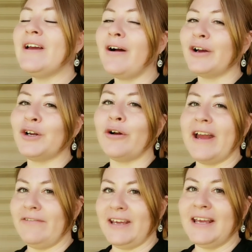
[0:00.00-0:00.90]
we are
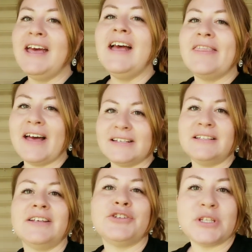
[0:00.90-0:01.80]
craving that
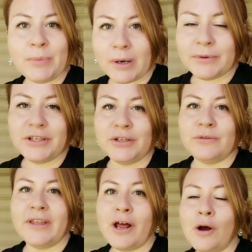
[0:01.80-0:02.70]
delicious
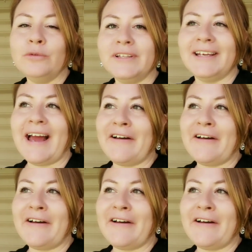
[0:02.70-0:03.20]
barbecue that only,